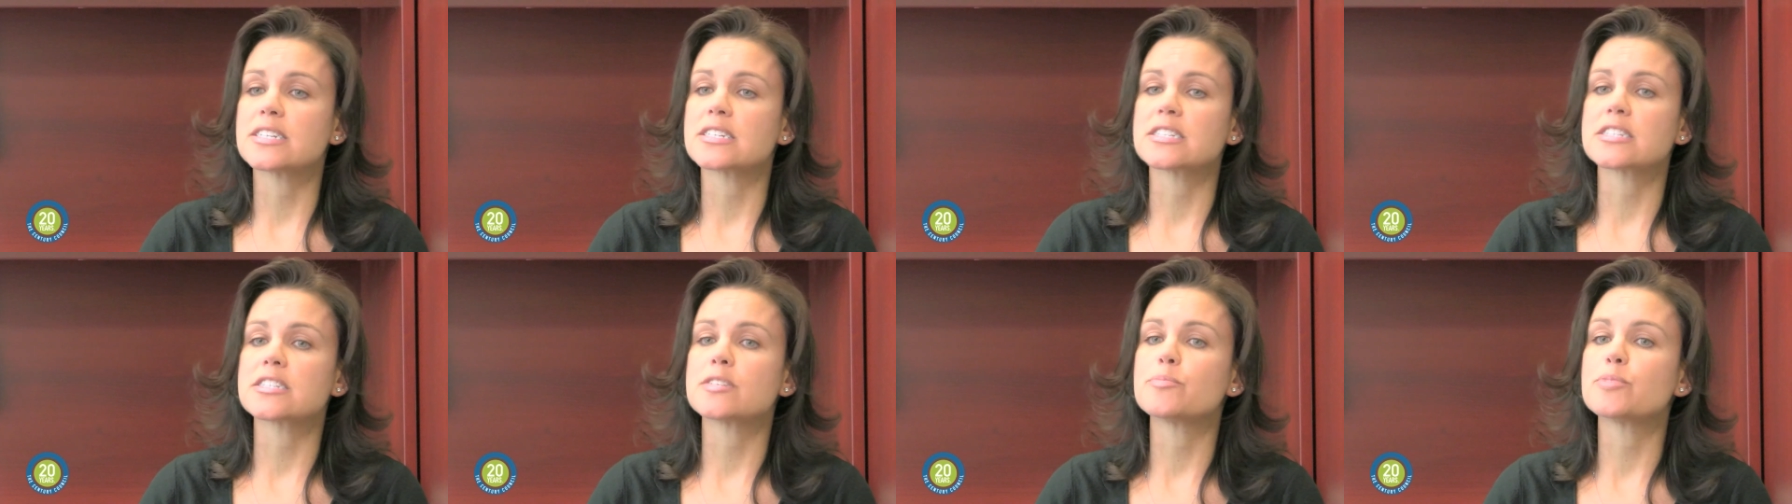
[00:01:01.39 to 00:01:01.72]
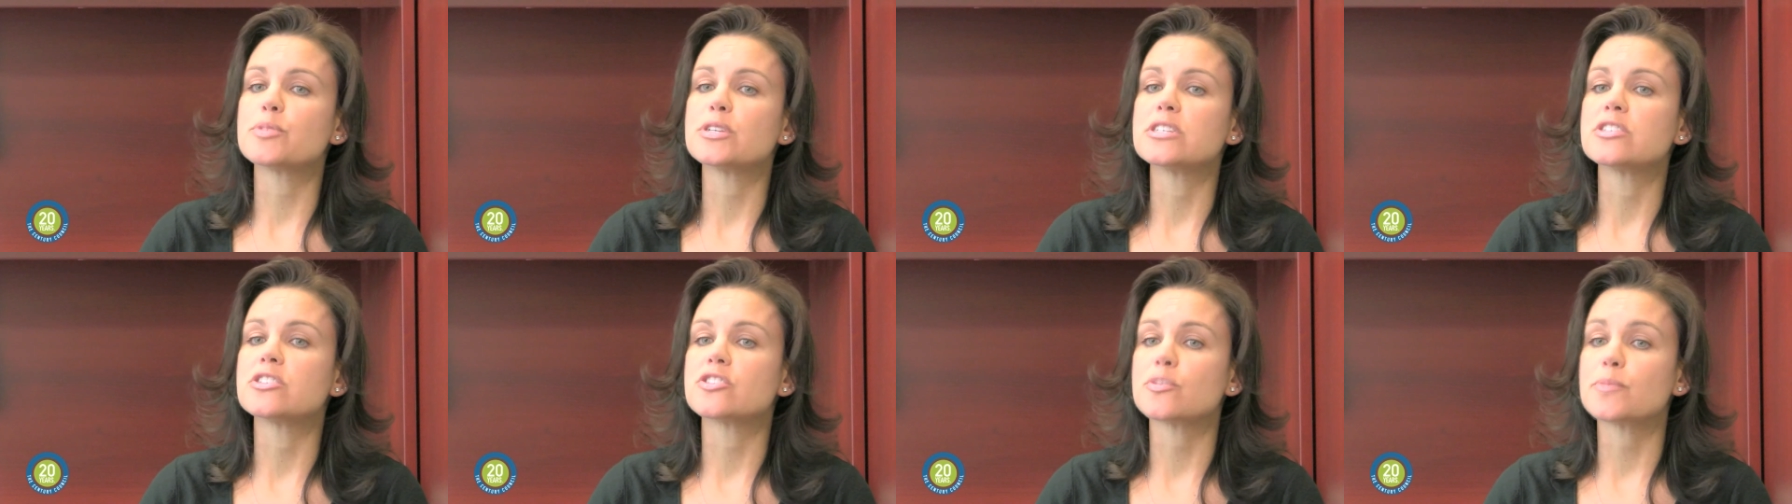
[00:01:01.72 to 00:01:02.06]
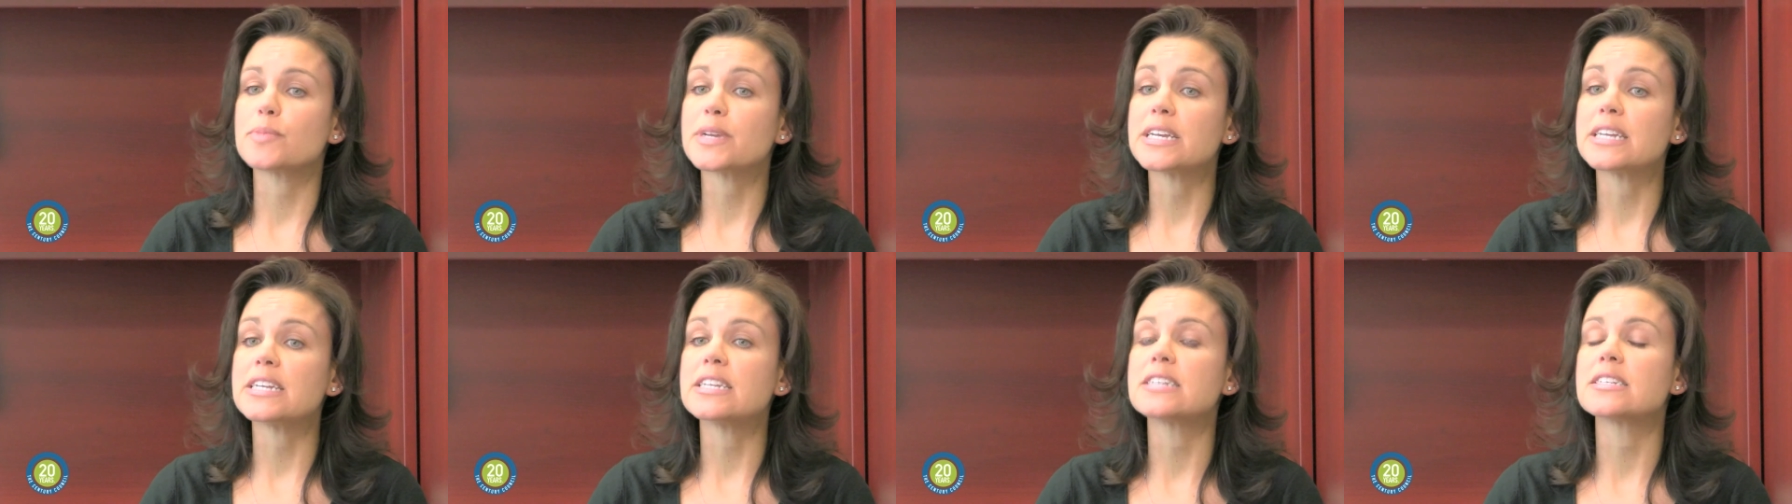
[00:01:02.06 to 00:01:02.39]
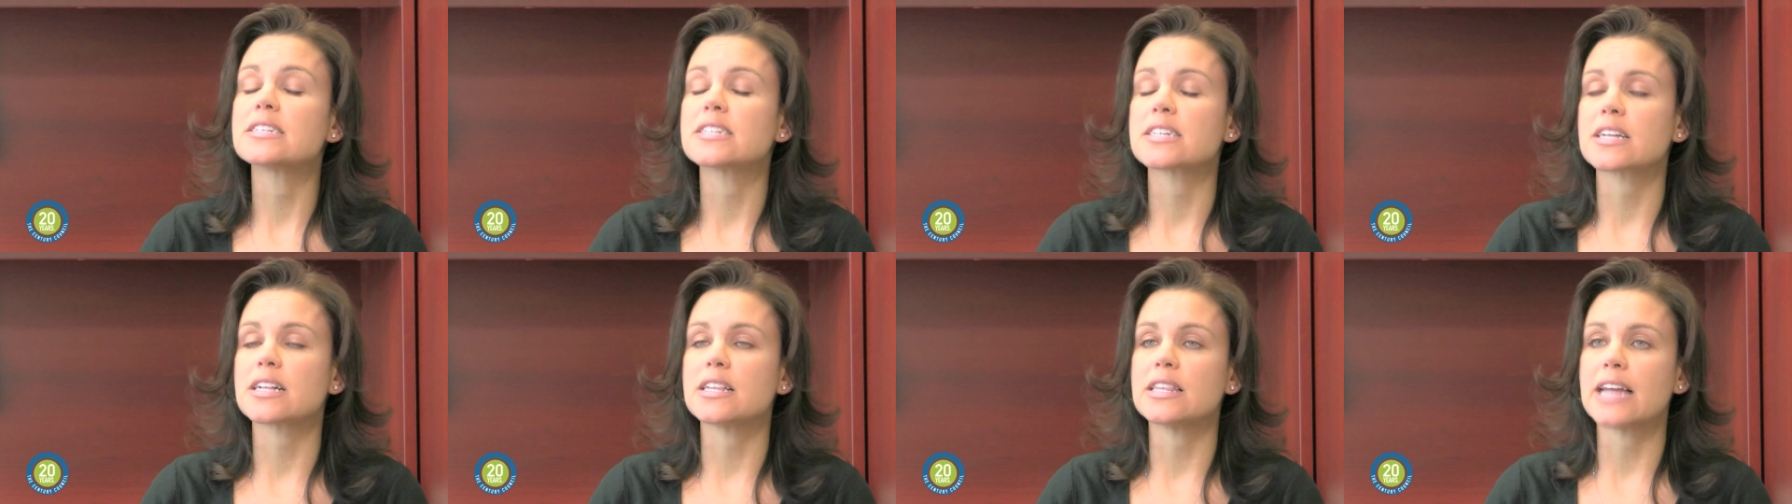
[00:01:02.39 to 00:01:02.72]
disciplines are beginning
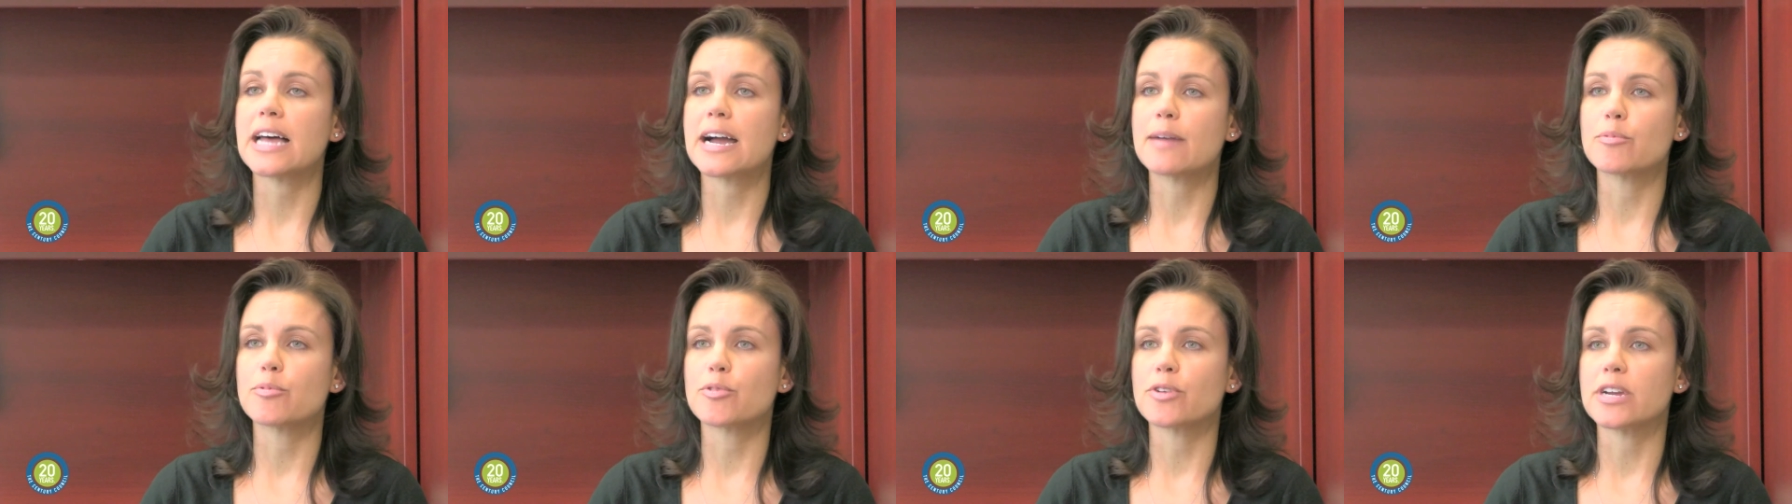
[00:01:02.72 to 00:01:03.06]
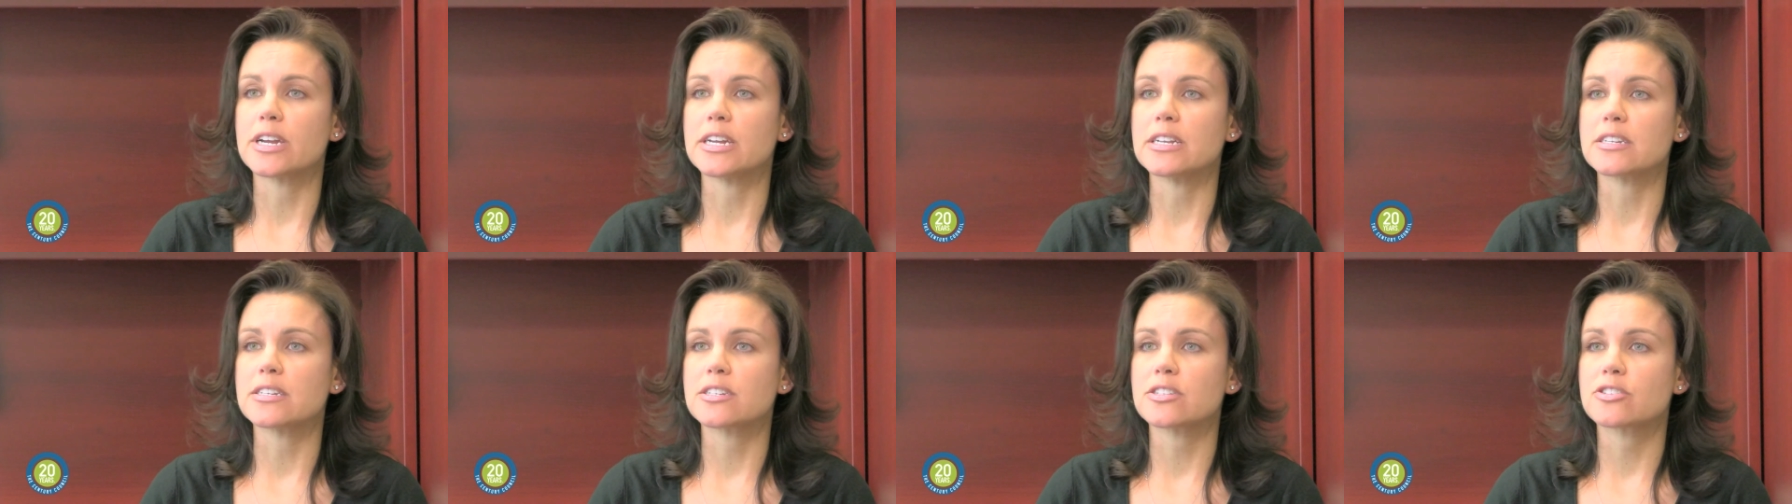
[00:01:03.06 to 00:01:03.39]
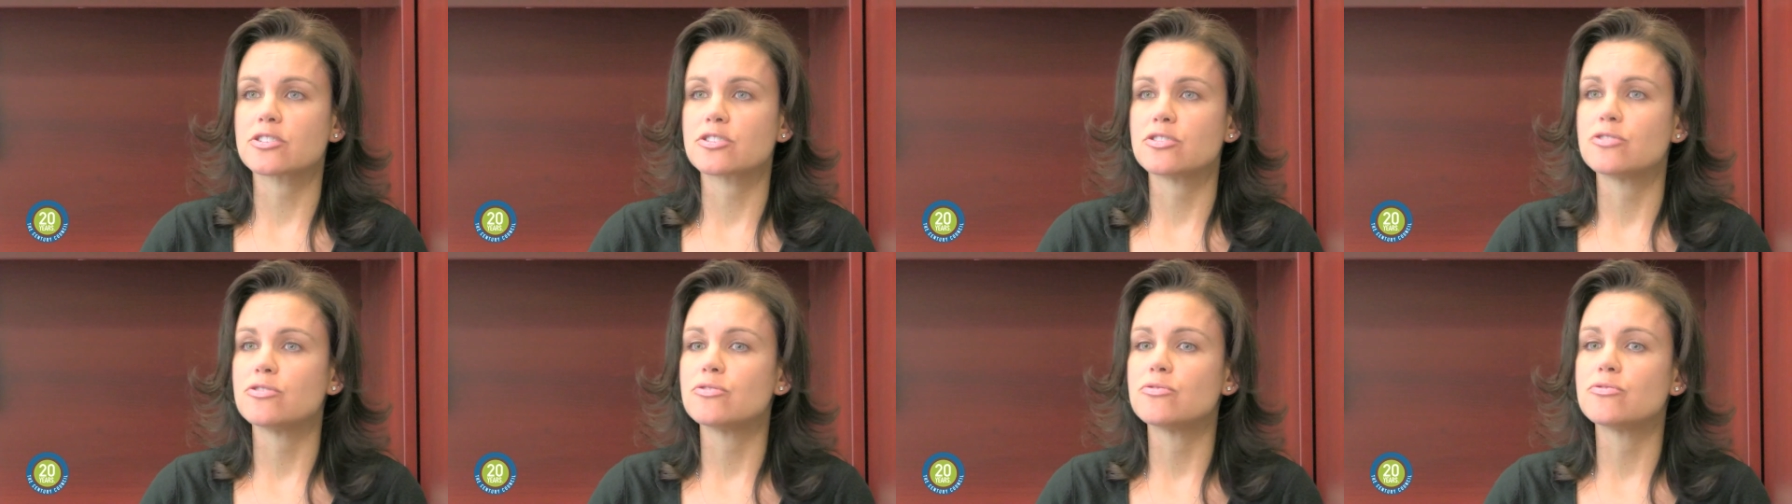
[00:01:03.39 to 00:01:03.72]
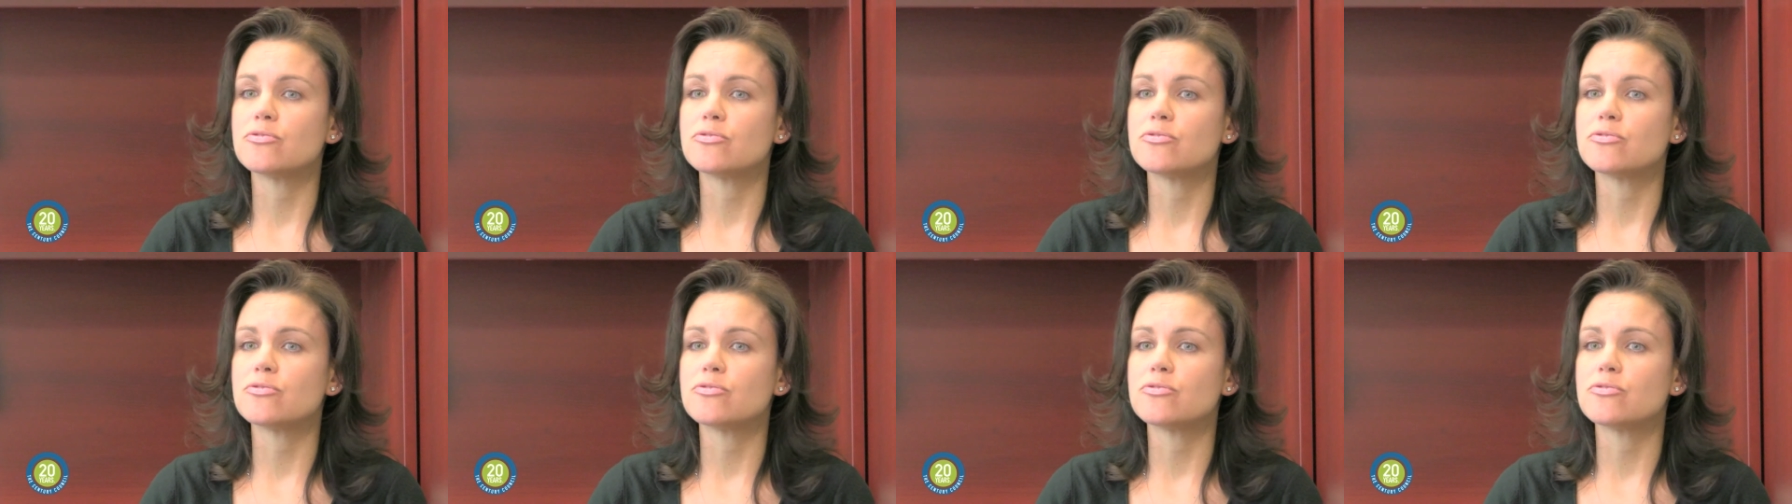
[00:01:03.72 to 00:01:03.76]
to collaborate, to